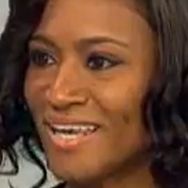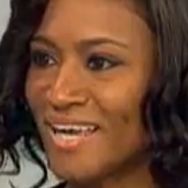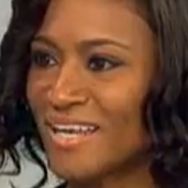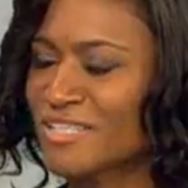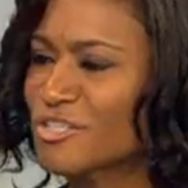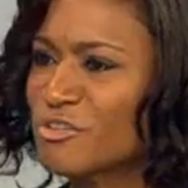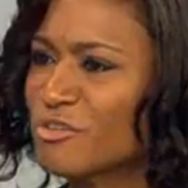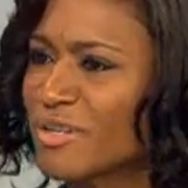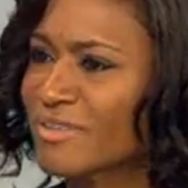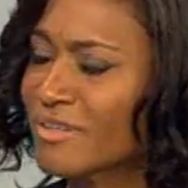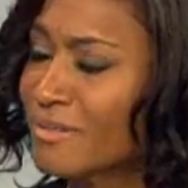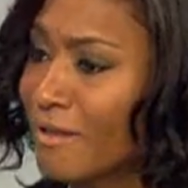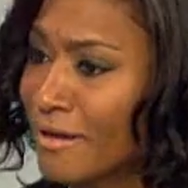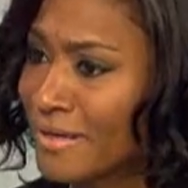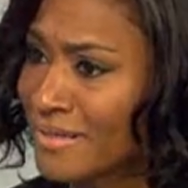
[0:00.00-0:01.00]
I said, you're not the
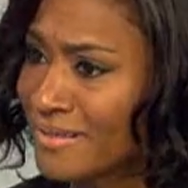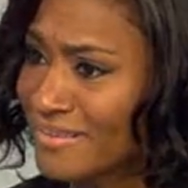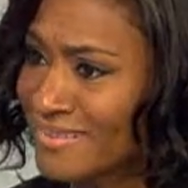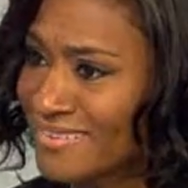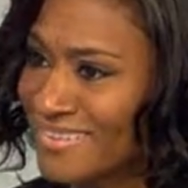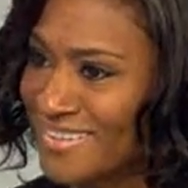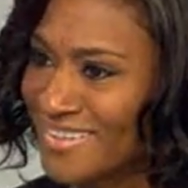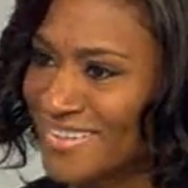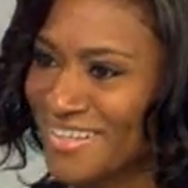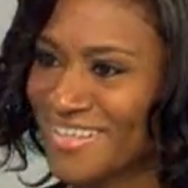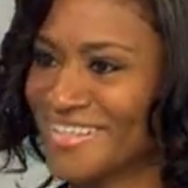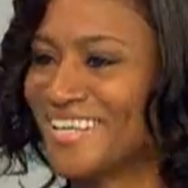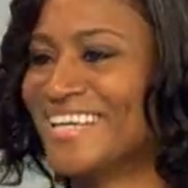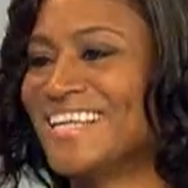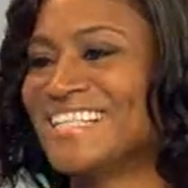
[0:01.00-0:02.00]
client?
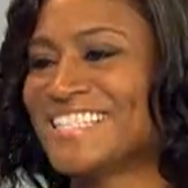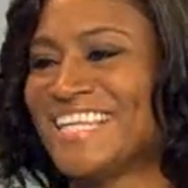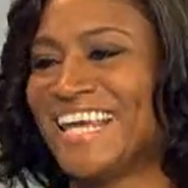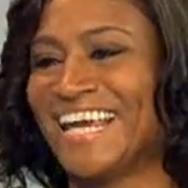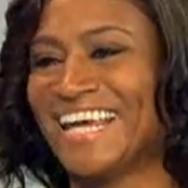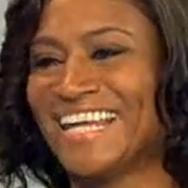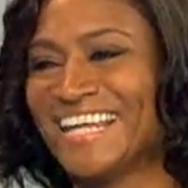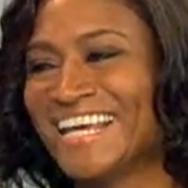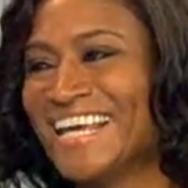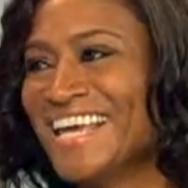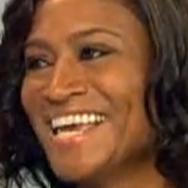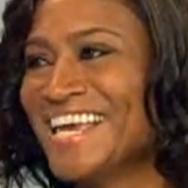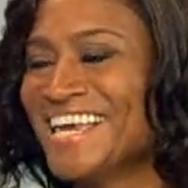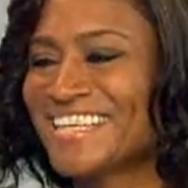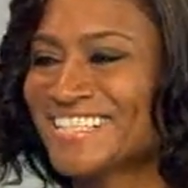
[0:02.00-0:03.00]
And he said,
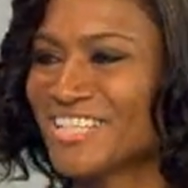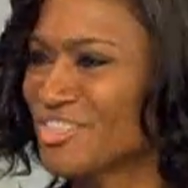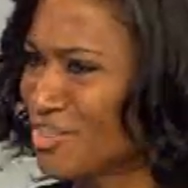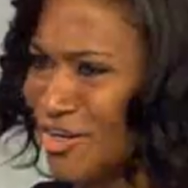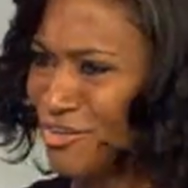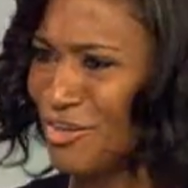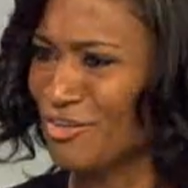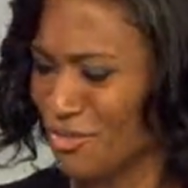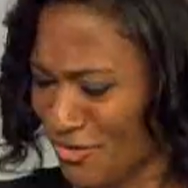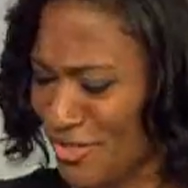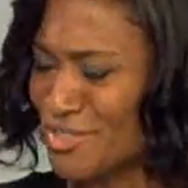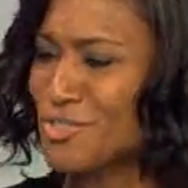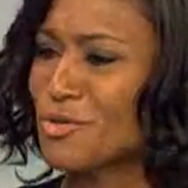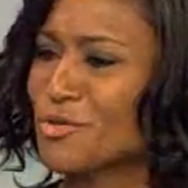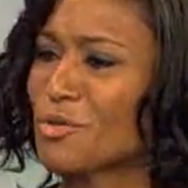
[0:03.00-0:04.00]
no,
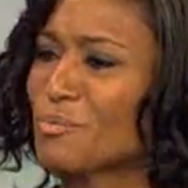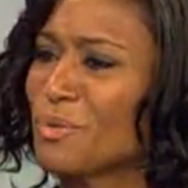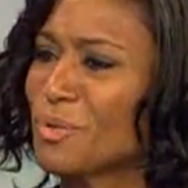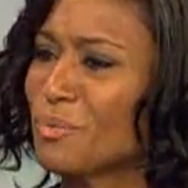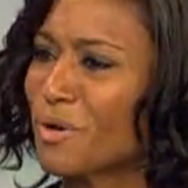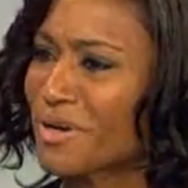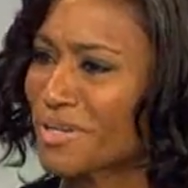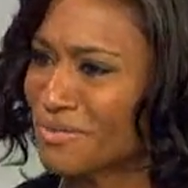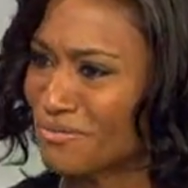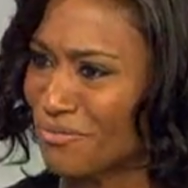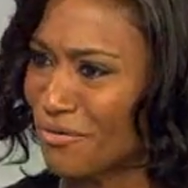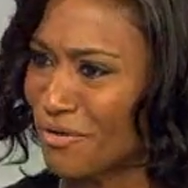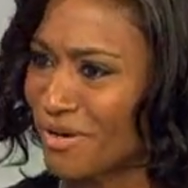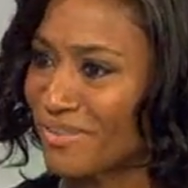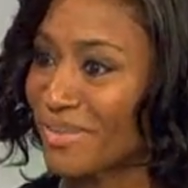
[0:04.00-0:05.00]
this is who you'll be working
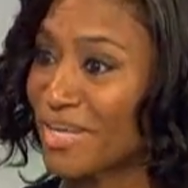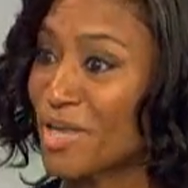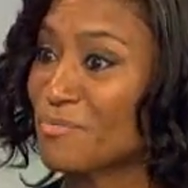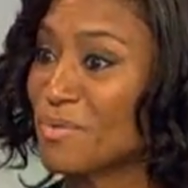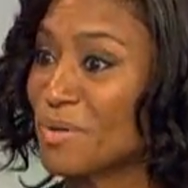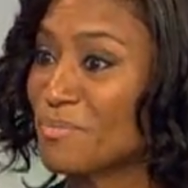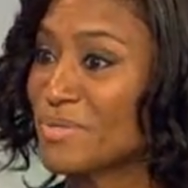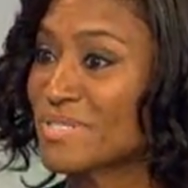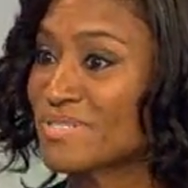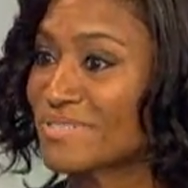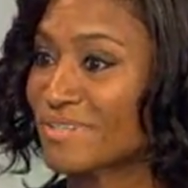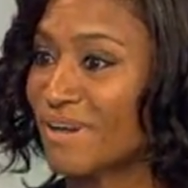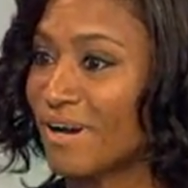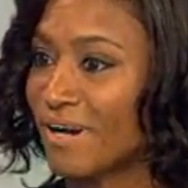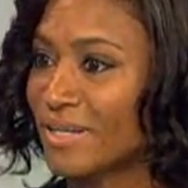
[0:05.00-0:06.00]
for. And they gave me a
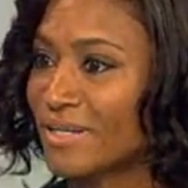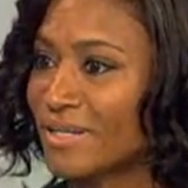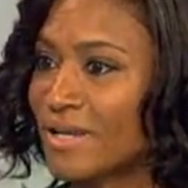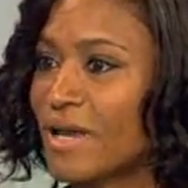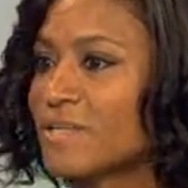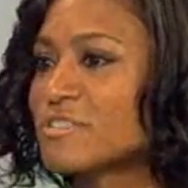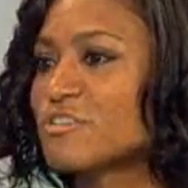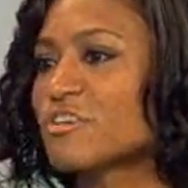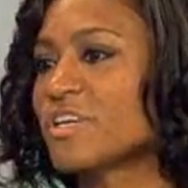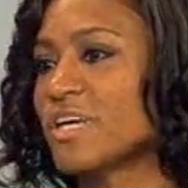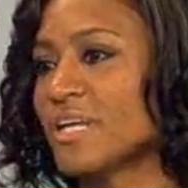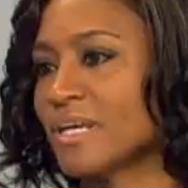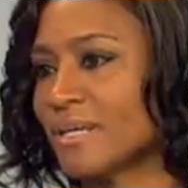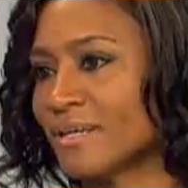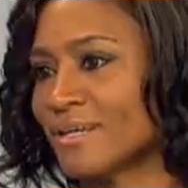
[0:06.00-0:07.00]
business card. I said, you're
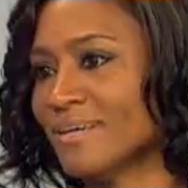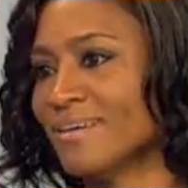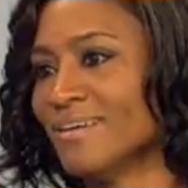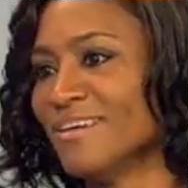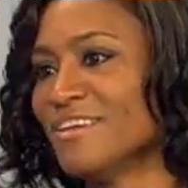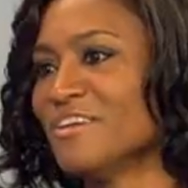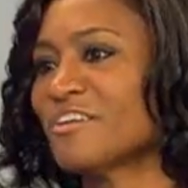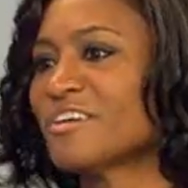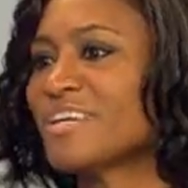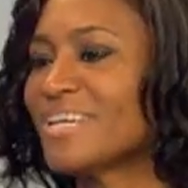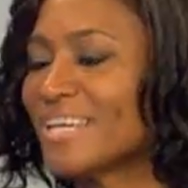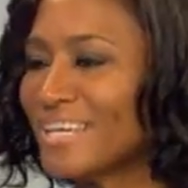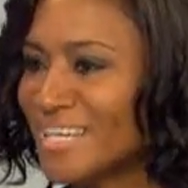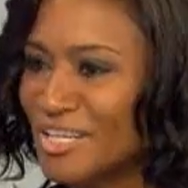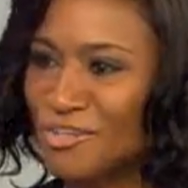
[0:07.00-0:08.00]
kidding. You're
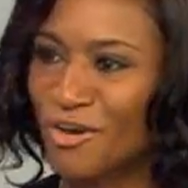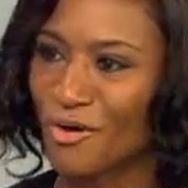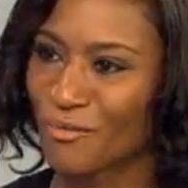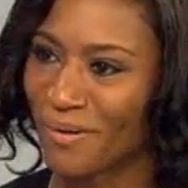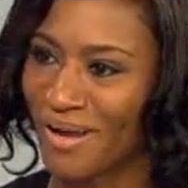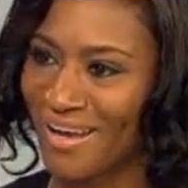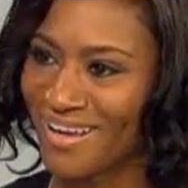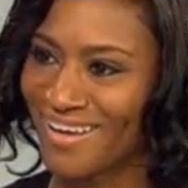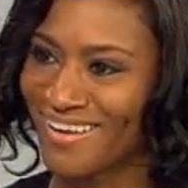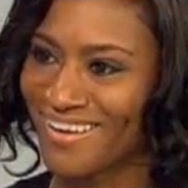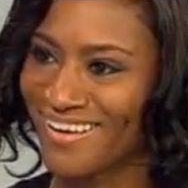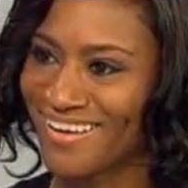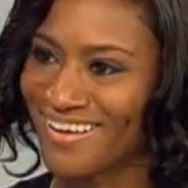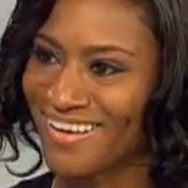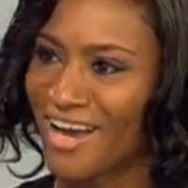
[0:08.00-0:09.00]
kidding, no way.
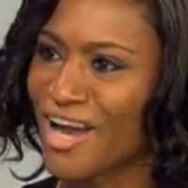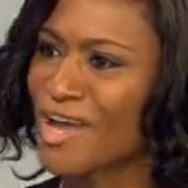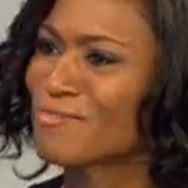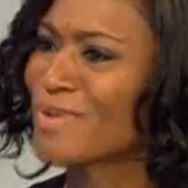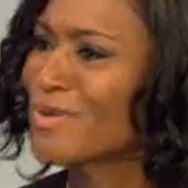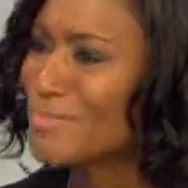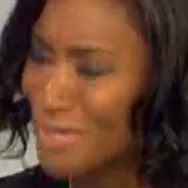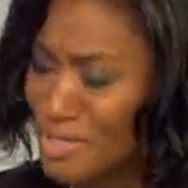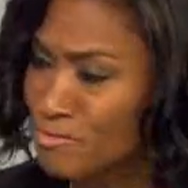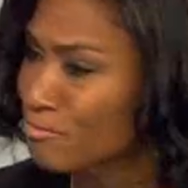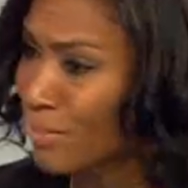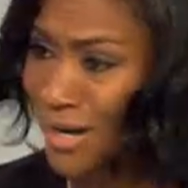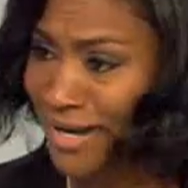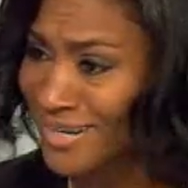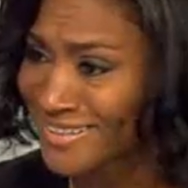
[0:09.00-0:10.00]
Am I being
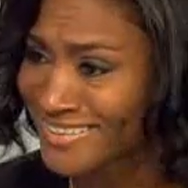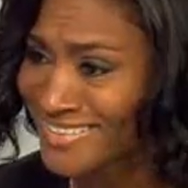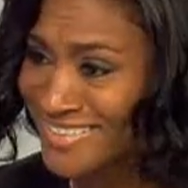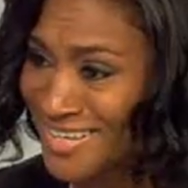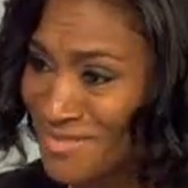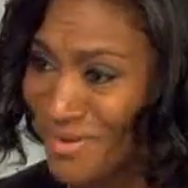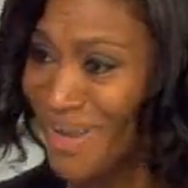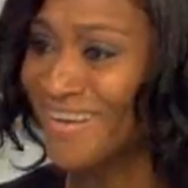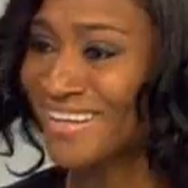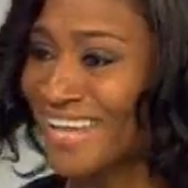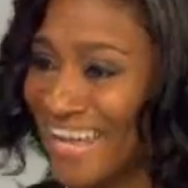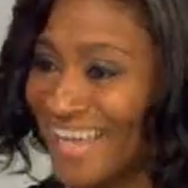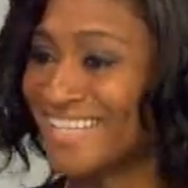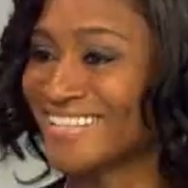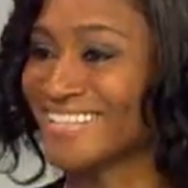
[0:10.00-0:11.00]
punked? Am I on
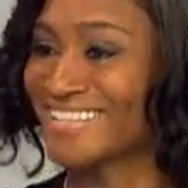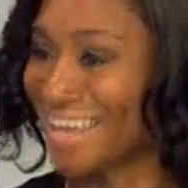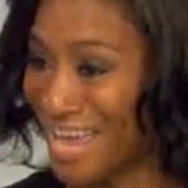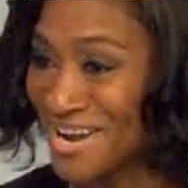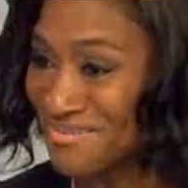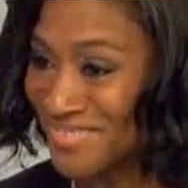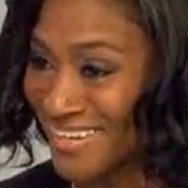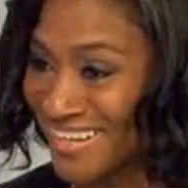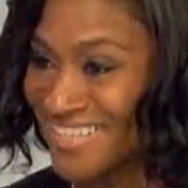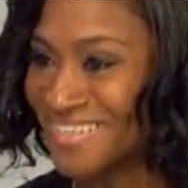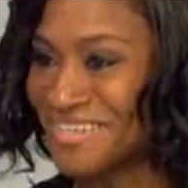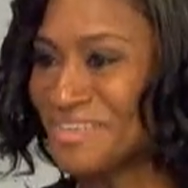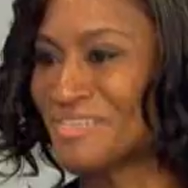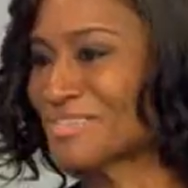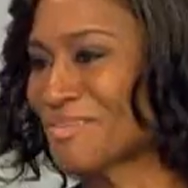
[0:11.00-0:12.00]
candid camera?
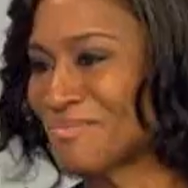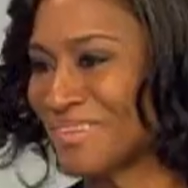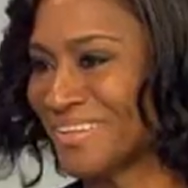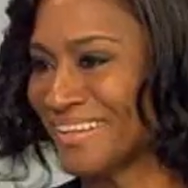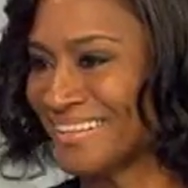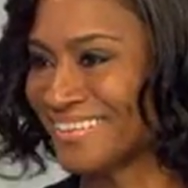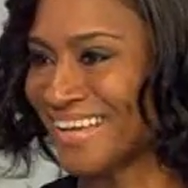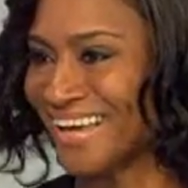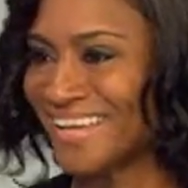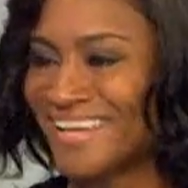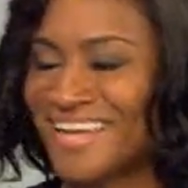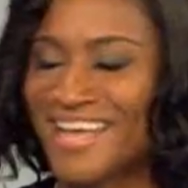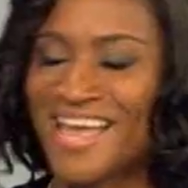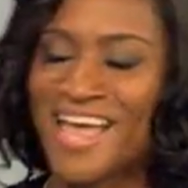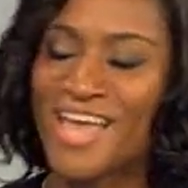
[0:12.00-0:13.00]
Something like that.
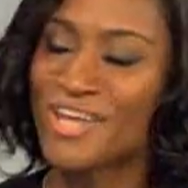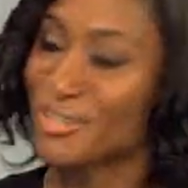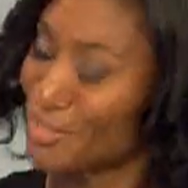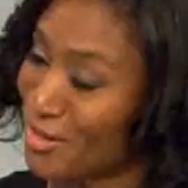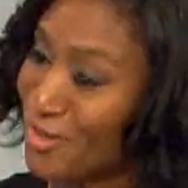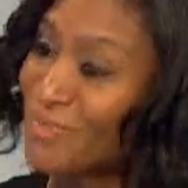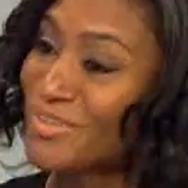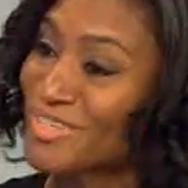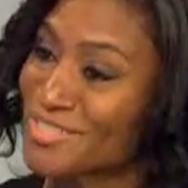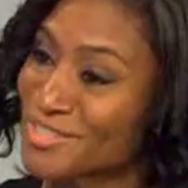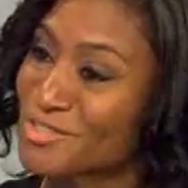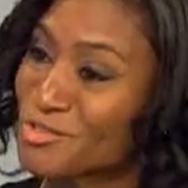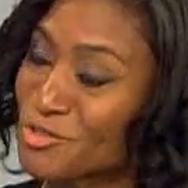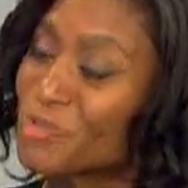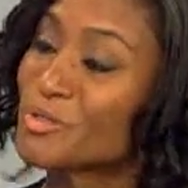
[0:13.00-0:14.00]
No, this
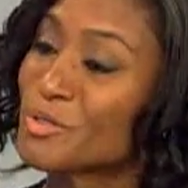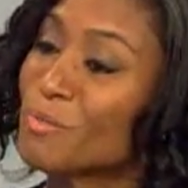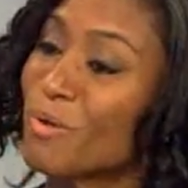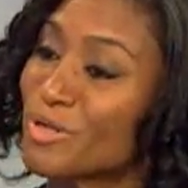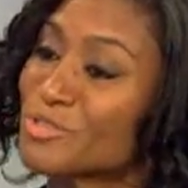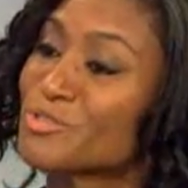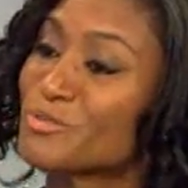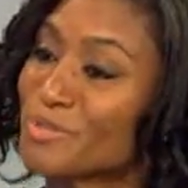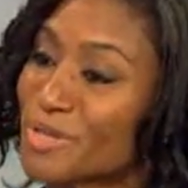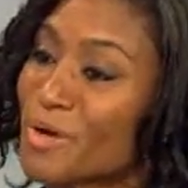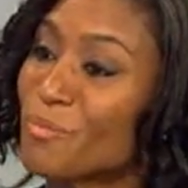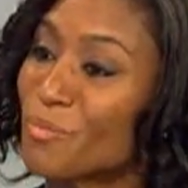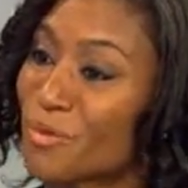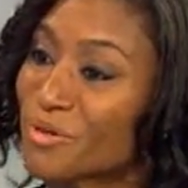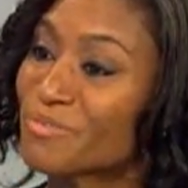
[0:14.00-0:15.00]
is true. He wants you to
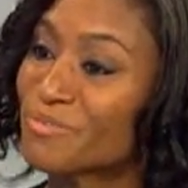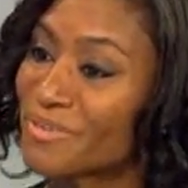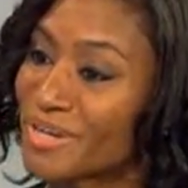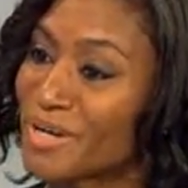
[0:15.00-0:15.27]
come work for him.